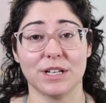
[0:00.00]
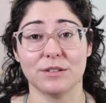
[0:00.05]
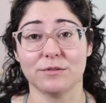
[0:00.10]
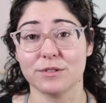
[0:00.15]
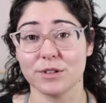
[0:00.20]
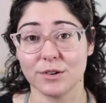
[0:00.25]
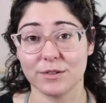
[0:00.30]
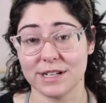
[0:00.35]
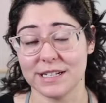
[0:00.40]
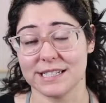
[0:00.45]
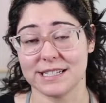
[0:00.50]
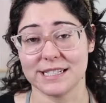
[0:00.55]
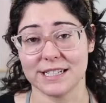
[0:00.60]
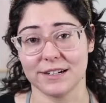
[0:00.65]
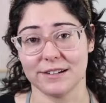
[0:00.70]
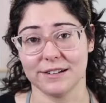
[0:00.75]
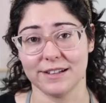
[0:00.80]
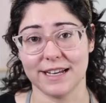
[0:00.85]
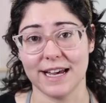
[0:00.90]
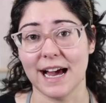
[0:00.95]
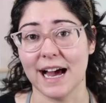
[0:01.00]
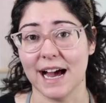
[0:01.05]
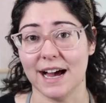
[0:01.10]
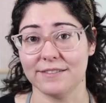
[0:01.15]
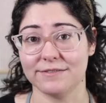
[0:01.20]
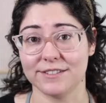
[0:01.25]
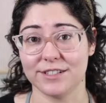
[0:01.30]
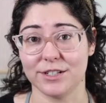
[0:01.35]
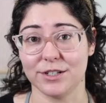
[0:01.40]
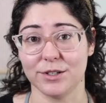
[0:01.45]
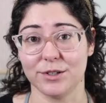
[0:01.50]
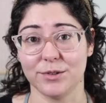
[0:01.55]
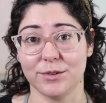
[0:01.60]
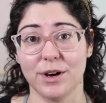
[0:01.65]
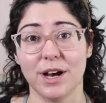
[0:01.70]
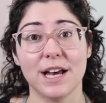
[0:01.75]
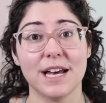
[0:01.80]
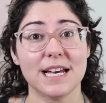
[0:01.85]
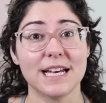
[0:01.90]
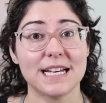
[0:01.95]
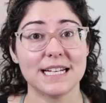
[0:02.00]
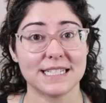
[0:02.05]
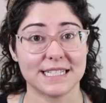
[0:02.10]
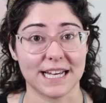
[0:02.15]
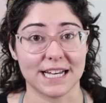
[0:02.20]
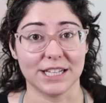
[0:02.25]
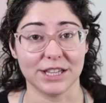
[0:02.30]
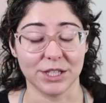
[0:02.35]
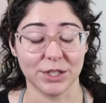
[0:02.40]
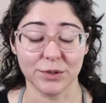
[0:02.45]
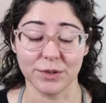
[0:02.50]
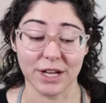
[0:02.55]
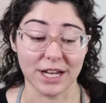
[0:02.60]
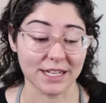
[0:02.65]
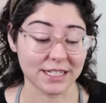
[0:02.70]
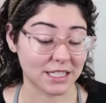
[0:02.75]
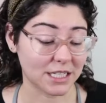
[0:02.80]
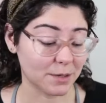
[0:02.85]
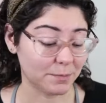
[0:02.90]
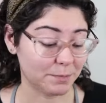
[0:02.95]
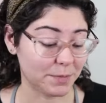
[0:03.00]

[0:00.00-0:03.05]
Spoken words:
You don't necessarily have to dilute it,